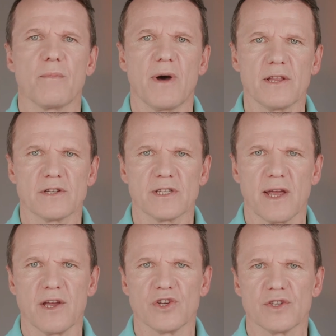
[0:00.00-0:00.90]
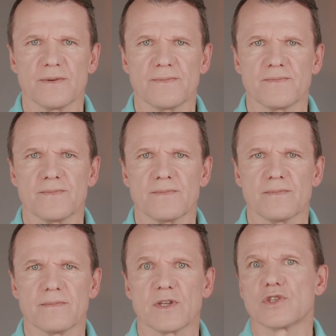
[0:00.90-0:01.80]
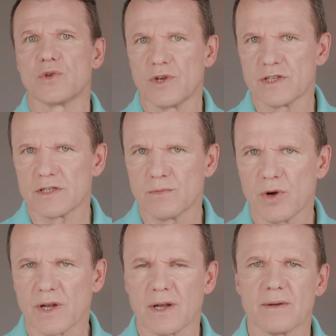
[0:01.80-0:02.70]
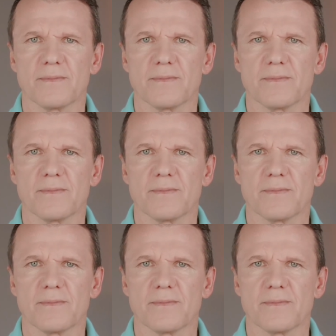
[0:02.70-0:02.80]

mother's age. So is smoking.